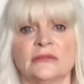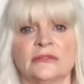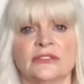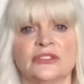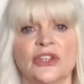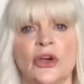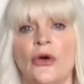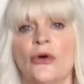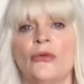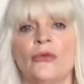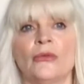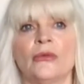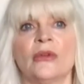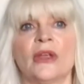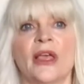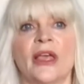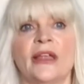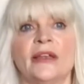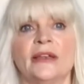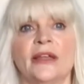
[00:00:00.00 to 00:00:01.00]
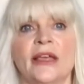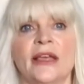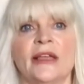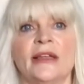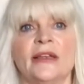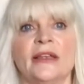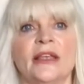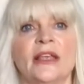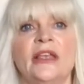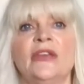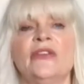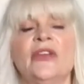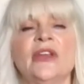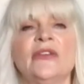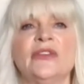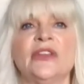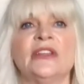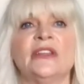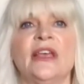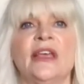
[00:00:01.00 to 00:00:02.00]
Don't. And and even
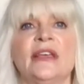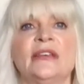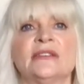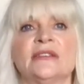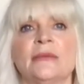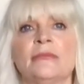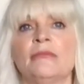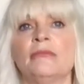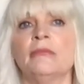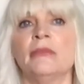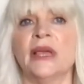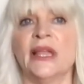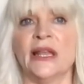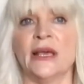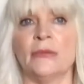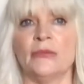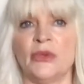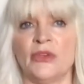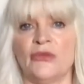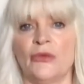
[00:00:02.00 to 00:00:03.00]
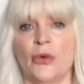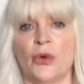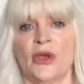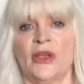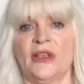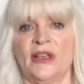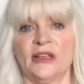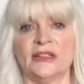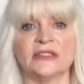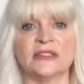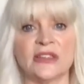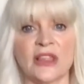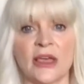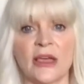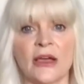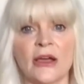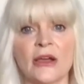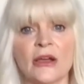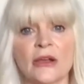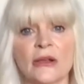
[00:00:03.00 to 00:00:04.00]
if it takes a minute before it gets
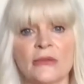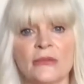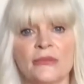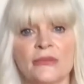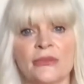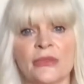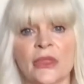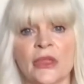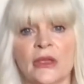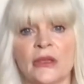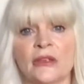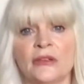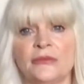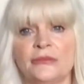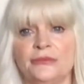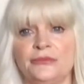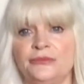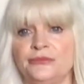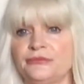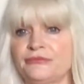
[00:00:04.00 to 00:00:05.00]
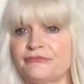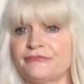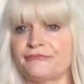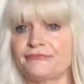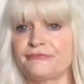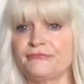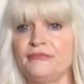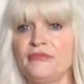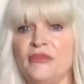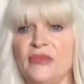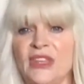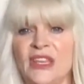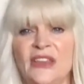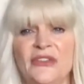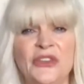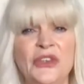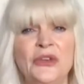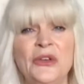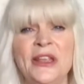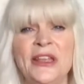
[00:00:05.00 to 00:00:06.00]
there,
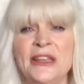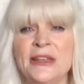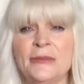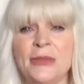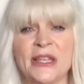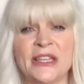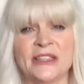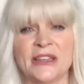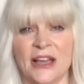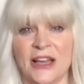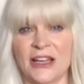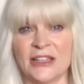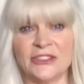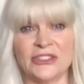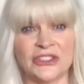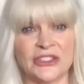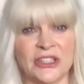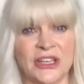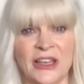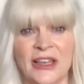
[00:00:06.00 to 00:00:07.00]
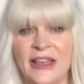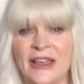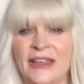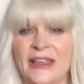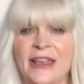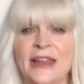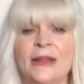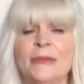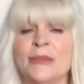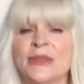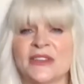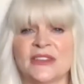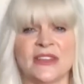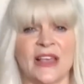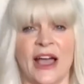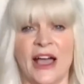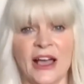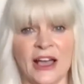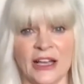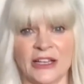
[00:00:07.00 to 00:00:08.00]
if you need to be touched, get a
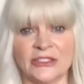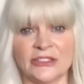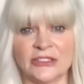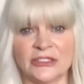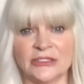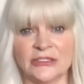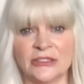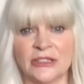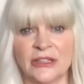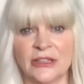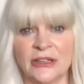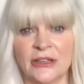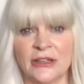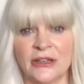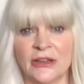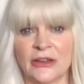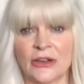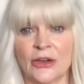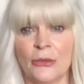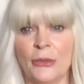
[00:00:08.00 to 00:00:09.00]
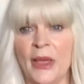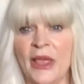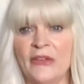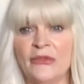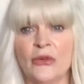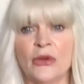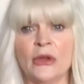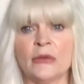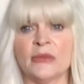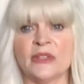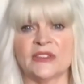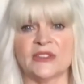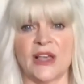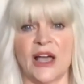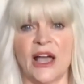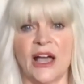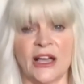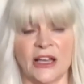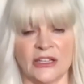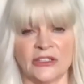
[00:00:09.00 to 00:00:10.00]
massage. Go pay for a
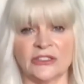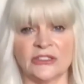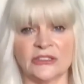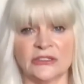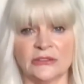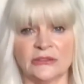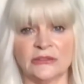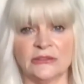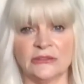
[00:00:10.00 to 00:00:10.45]
massage.